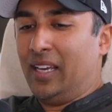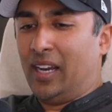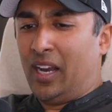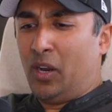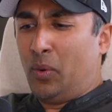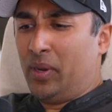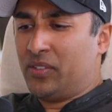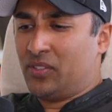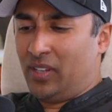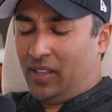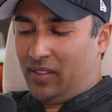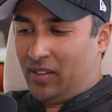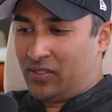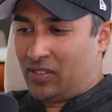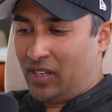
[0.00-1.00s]
I always say
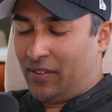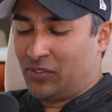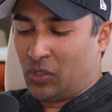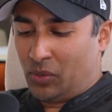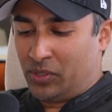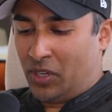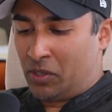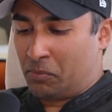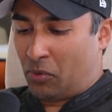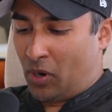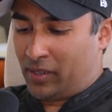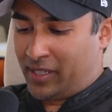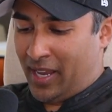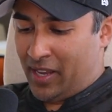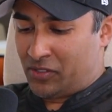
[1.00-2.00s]
this, and I've told young
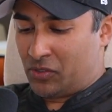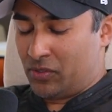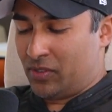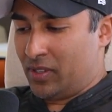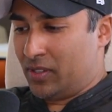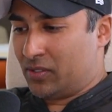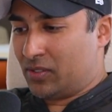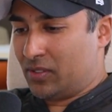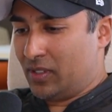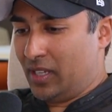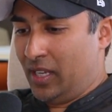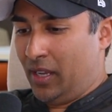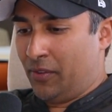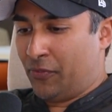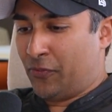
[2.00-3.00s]
broadcasters this:
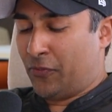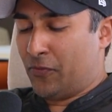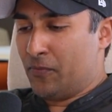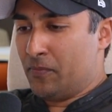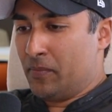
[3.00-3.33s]
if